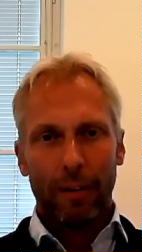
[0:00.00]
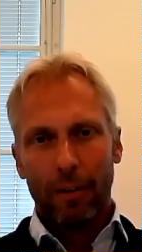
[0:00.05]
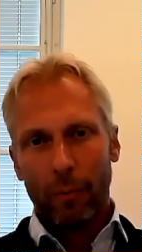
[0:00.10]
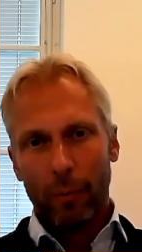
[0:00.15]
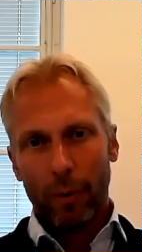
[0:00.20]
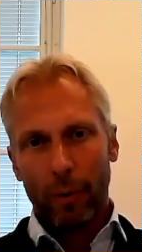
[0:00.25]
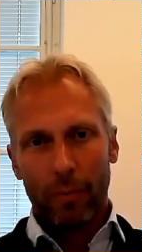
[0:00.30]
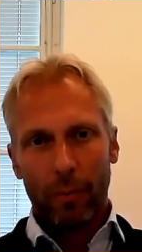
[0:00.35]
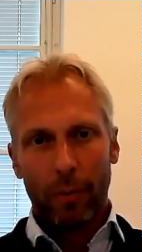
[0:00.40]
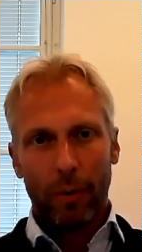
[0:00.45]

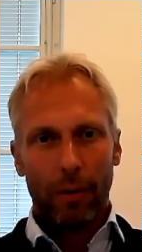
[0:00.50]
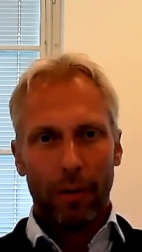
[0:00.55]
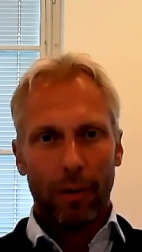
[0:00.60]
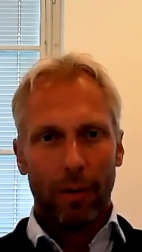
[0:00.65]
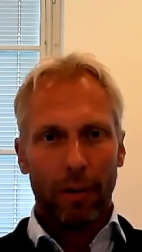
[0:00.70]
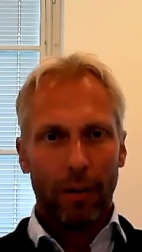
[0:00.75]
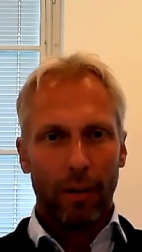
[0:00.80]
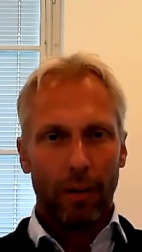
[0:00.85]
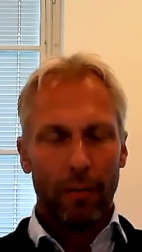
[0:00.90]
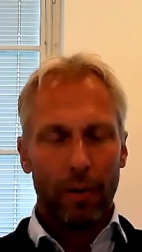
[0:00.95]
which will
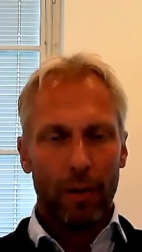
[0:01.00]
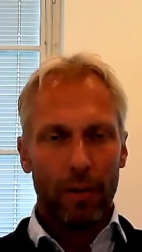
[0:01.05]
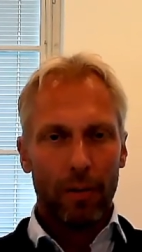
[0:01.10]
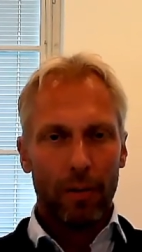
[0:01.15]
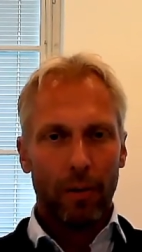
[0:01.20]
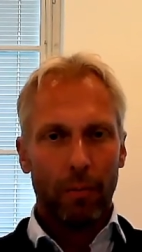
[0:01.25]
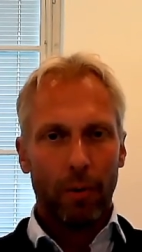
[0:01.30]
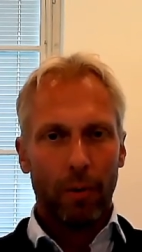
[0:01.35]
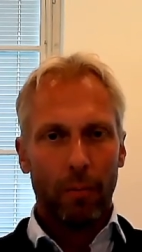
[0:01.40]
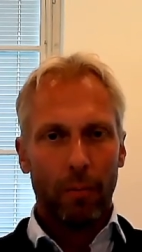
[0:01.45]

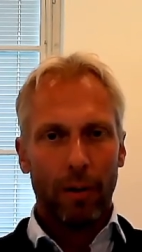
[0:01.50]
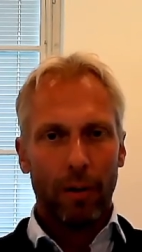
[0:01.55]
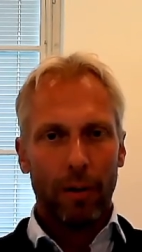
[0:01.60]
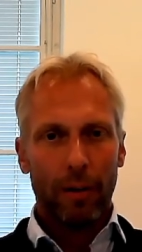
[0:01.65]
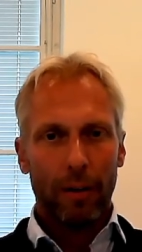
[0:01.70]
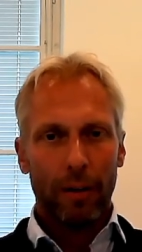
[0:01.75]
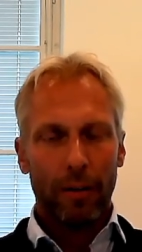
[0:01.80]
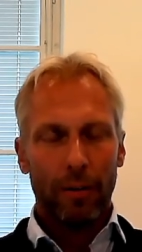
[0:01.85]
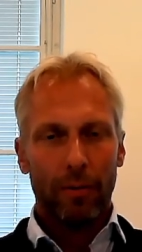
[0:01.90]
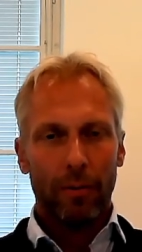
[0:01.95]
eventually probably
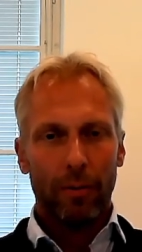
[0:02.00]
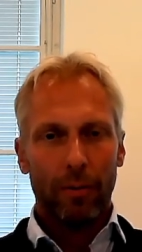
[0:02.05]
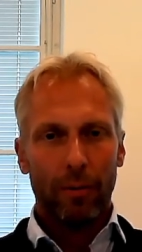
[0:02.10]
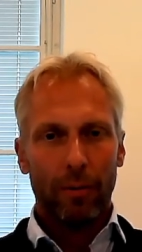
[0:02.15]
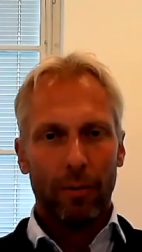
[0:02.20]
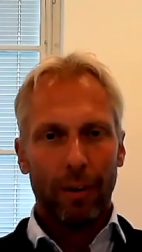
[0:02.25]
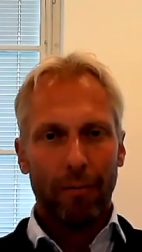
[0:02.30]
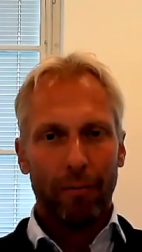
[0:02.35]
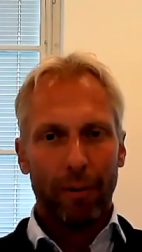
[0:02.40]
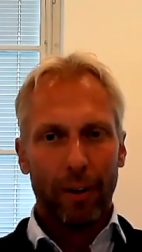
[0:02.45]
lead
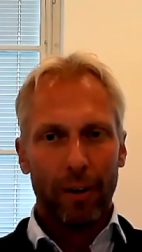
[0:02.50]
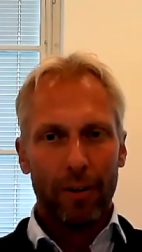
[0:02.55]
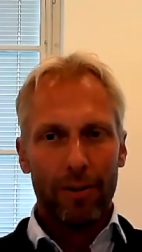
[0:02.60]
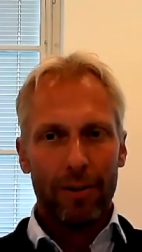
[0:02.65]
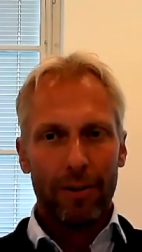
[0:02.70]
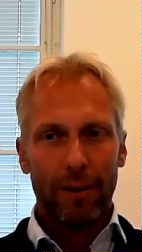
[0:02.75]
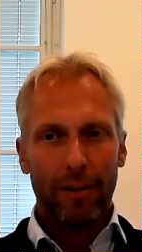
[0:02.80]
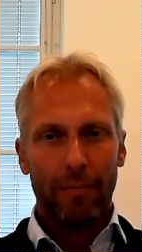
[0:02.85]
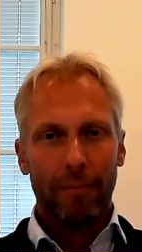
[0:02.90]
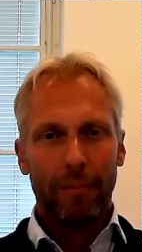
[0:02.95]
to
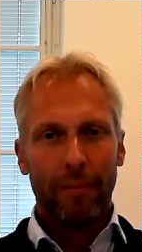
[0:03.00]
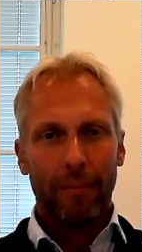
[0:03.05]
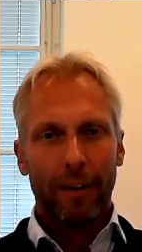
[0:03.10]
inflation.